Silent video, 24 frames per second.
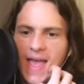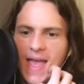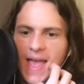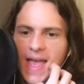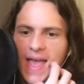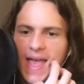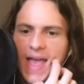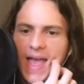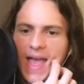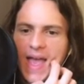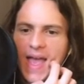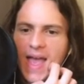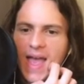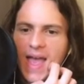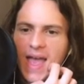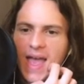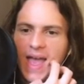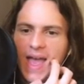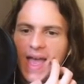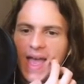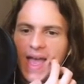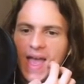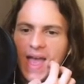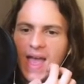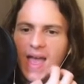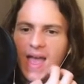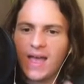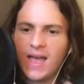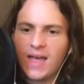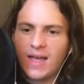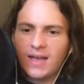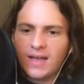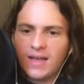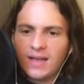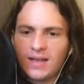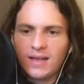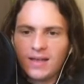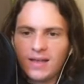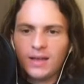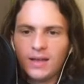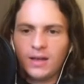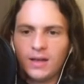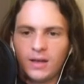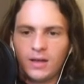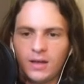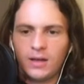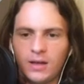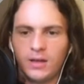
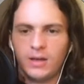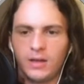Nobody speaks.